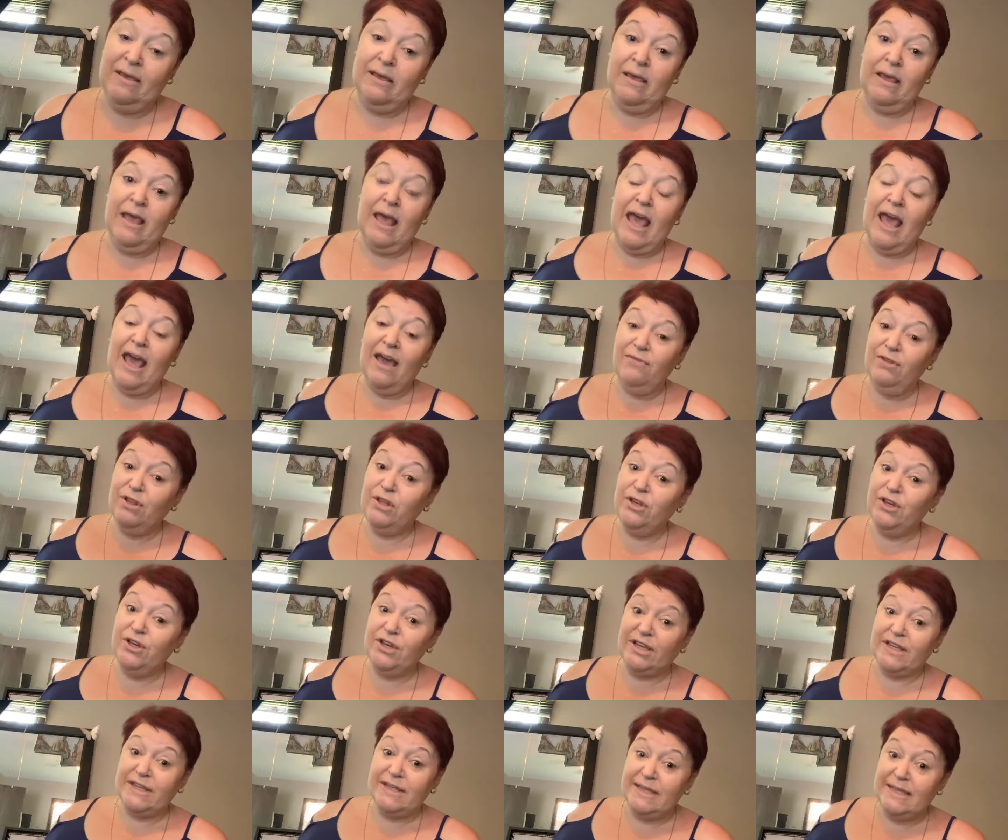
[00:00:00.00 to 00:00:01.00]
Have a
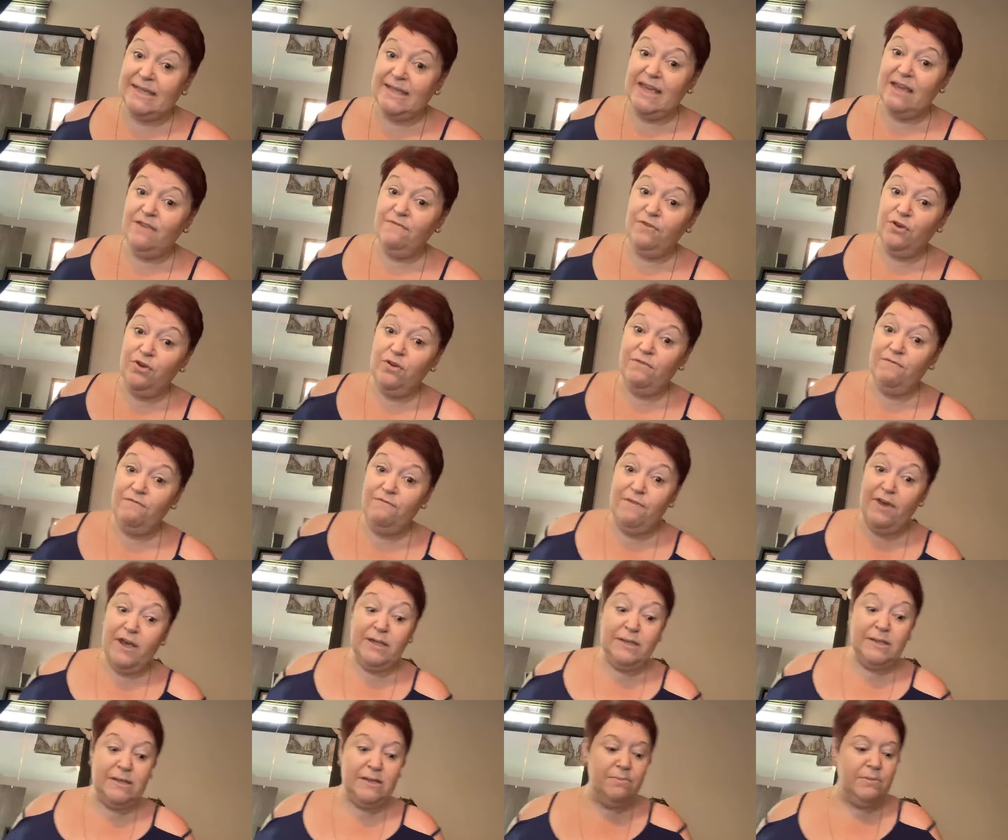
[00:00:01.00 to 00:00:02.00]
look and see if you can
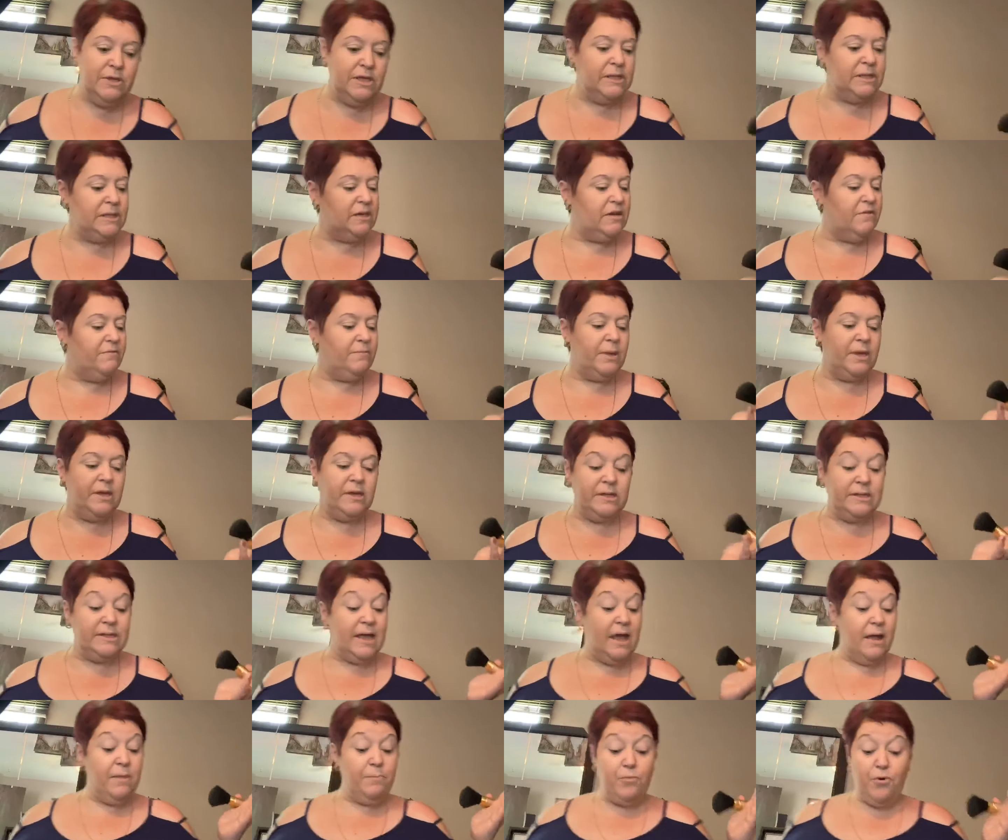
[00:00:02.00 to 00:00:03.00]
find some of this stuff, because
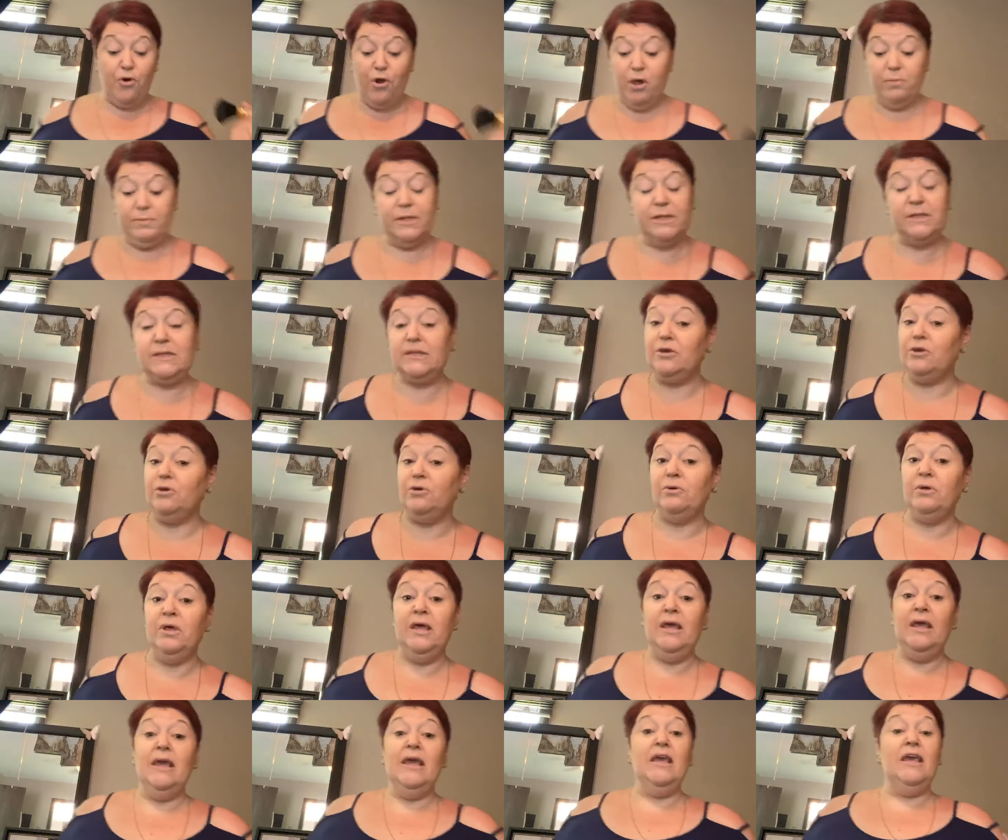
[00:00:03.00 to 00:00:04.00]
I promise you,
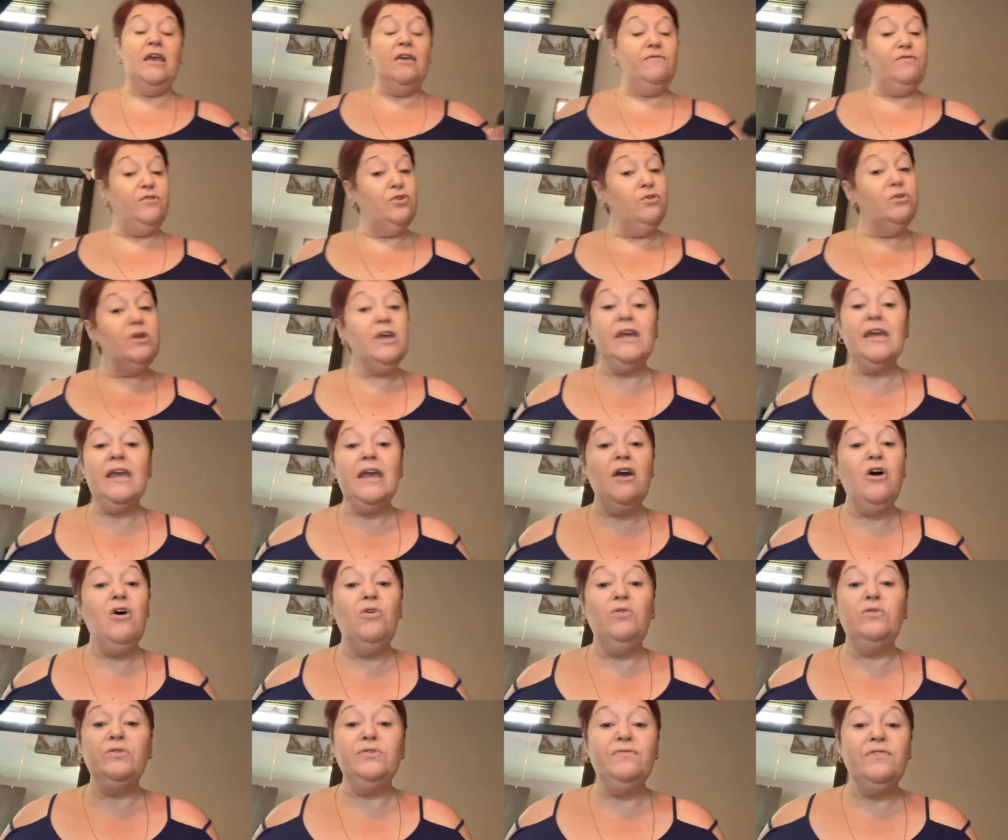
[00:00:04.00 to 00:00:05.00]
if you can get
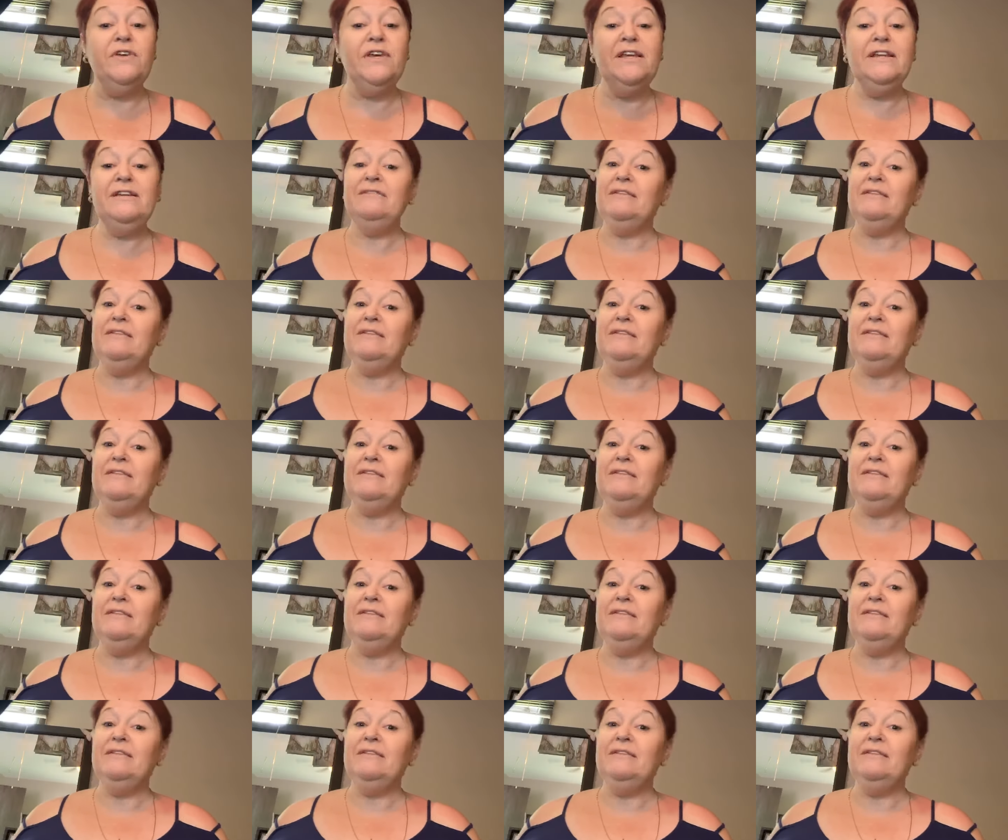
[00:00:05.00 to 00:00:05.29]
hold of it,